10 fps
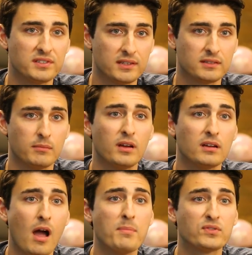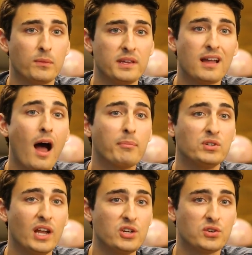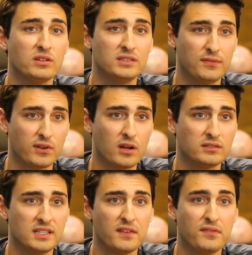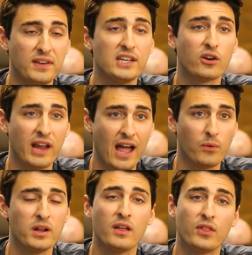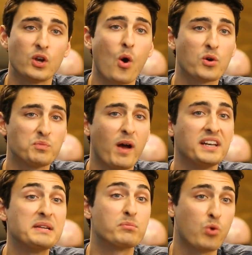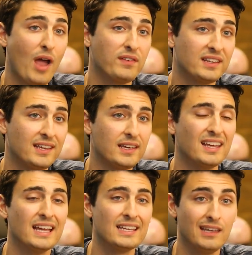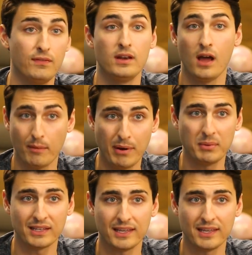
system comes from the computational difficulty of figuring out the corresponding private key given a public